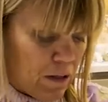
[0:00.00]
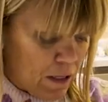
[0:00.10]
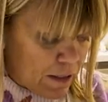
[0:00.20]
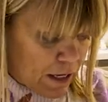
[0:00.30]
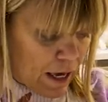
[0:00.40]

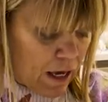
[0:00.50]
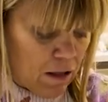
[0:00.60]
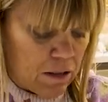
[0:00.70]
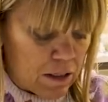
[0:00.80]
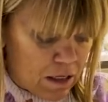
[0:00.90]
think the
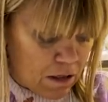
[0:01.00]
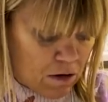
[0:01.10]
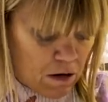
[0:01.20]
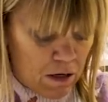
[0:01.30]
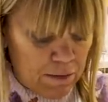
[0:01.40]
kale is getting
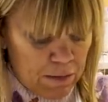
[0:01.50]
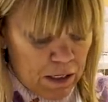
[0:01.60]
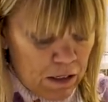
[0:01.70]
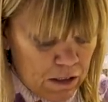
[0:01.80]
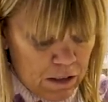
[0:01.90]
caught on
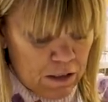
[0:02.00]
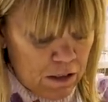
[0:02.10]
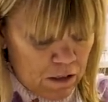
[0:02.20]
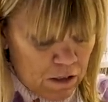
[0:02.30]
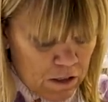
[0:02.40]
my
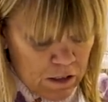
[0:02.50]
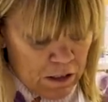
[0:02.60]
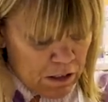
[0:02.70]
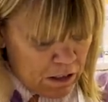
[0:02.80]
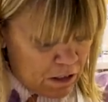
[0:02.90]

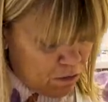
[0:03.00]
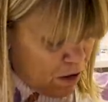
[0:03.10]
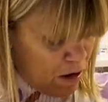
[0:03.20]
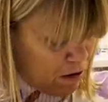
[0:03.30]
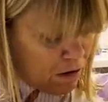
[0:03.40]

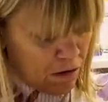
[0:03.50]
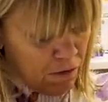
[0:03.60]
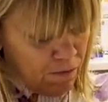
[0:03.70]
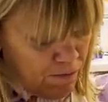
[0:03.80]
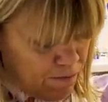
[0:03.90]
sweater.
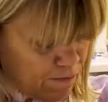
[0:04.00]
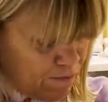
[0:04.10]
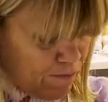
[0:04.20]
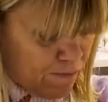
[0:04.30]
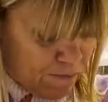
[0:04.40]

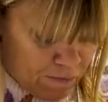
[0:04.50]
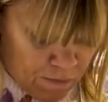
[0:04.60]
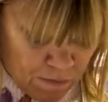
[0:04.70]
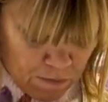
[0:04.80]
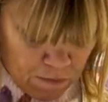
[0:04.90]

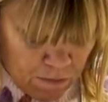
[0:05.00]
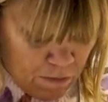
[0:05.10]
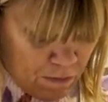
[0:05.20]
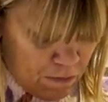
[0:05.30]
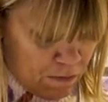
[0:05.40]
So
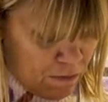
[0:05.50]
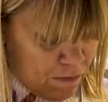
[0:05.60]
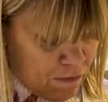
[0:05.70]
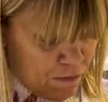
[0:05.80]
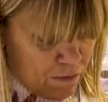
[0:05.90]

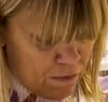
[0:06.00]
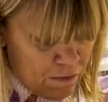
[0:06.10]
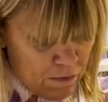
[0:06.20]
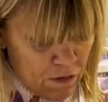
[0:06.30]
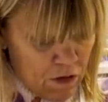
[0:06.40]

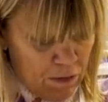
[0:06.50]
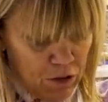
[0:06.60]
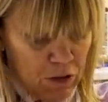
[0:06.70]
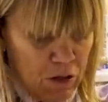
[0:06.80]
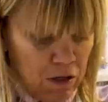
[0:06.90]
I'm
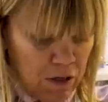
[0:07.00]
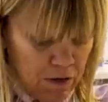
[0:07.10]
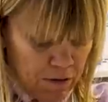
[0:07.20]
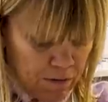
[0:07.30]
just gonna